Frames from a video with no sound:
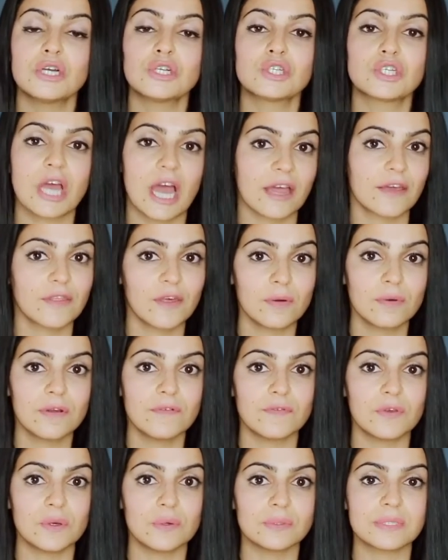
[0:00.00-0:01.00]
check their
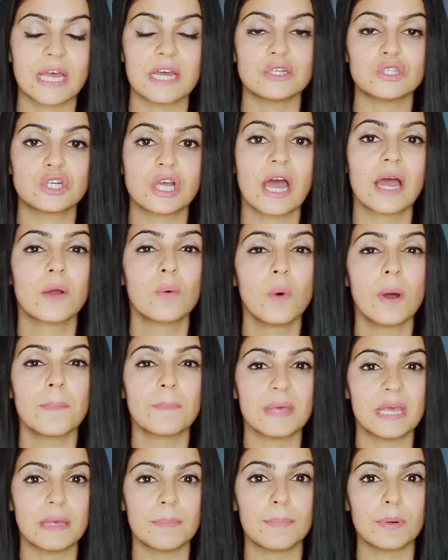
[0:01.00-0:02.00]
reviews, and check
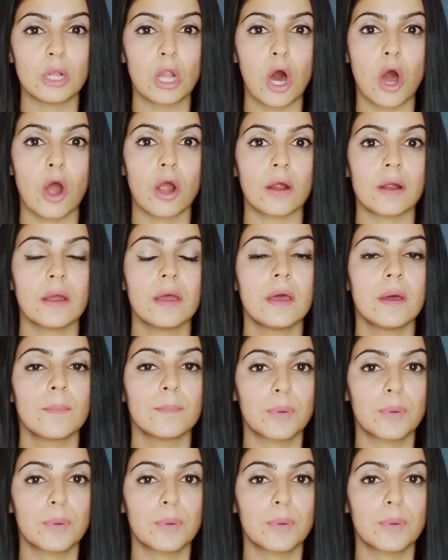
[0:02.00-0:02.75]
what people are